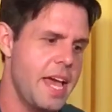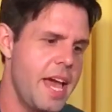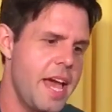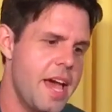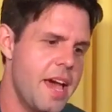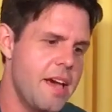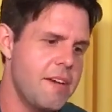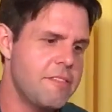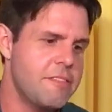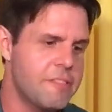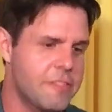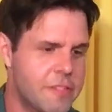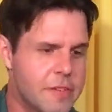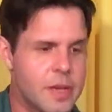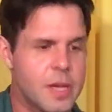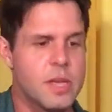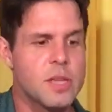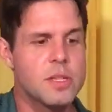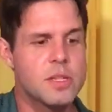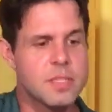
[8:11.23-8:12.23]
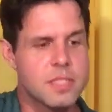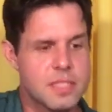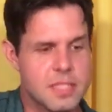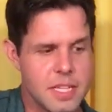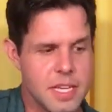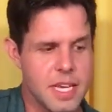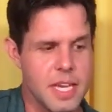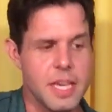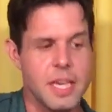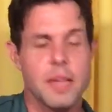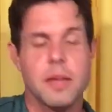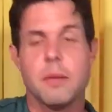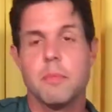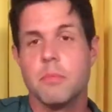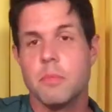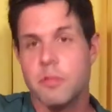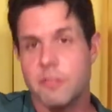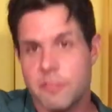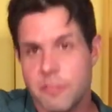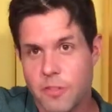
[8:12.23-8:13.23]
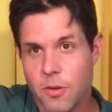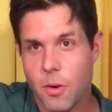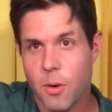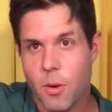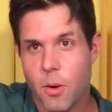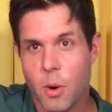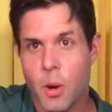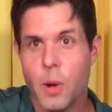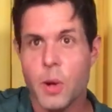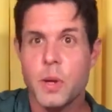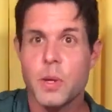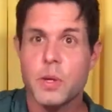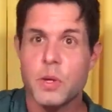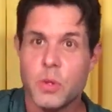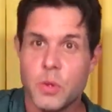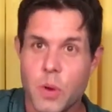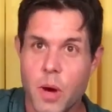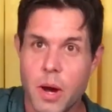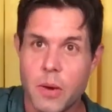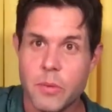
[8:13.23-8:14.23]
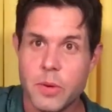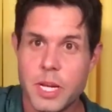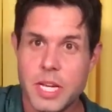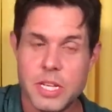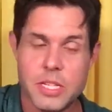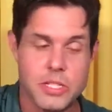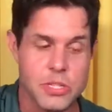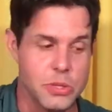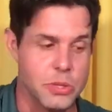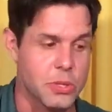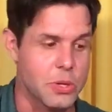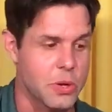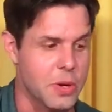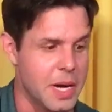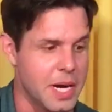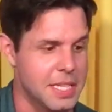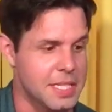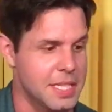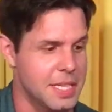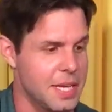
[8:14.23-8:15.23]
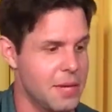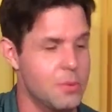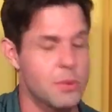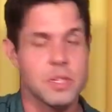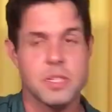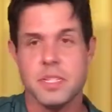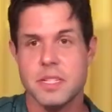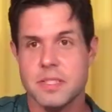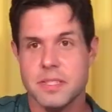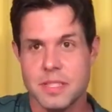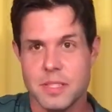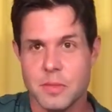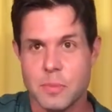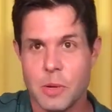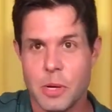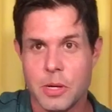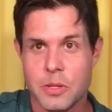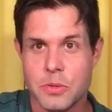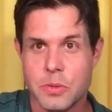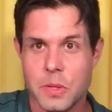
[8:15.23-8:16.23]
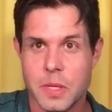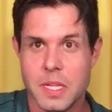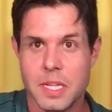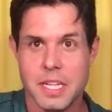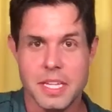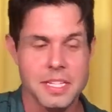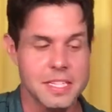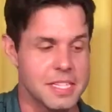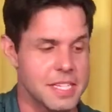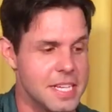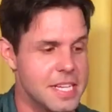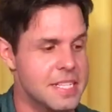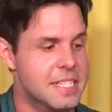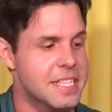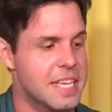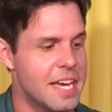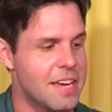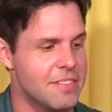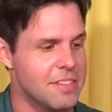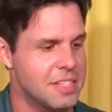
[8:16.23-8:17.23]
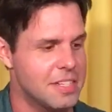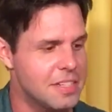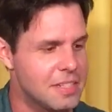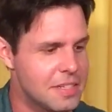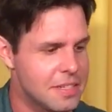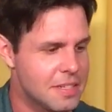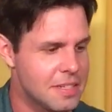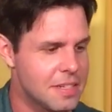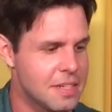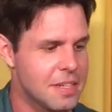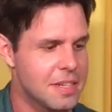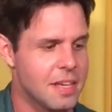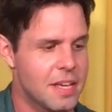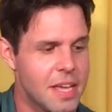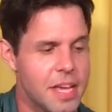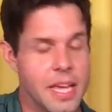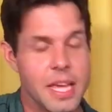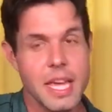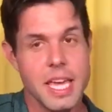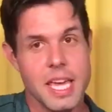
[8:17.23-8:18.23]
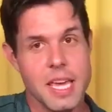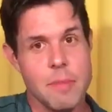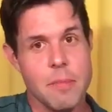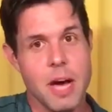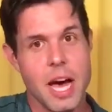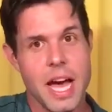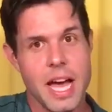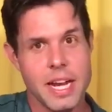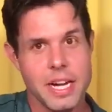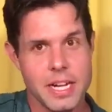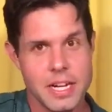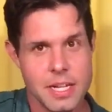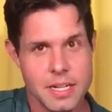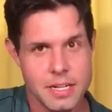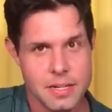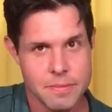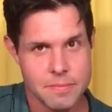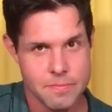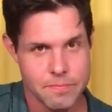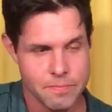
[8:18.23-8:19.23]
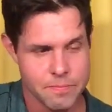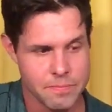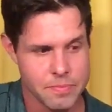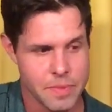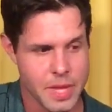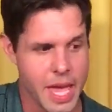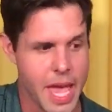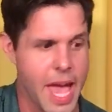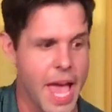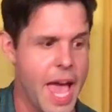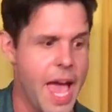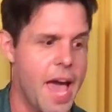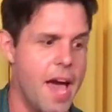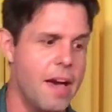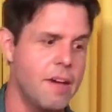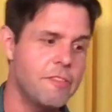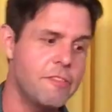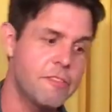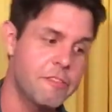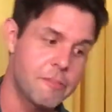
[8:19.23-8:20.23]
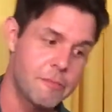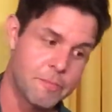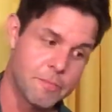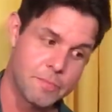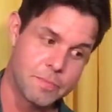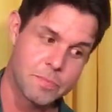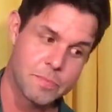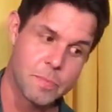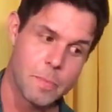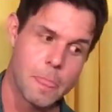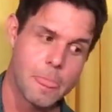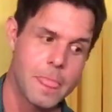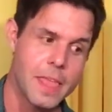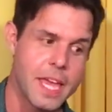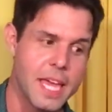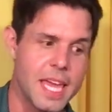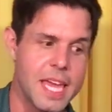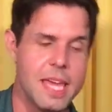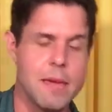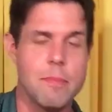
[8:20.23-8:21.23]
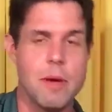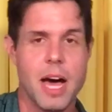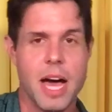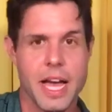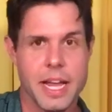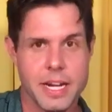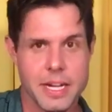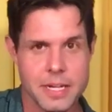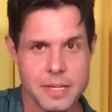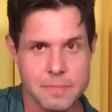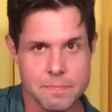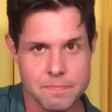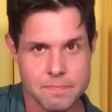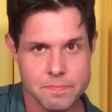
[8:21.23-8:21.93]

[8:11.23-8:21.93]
F, C. Before, do I read you correctly, which is this part's really neat. D7, E minor, F, E minor,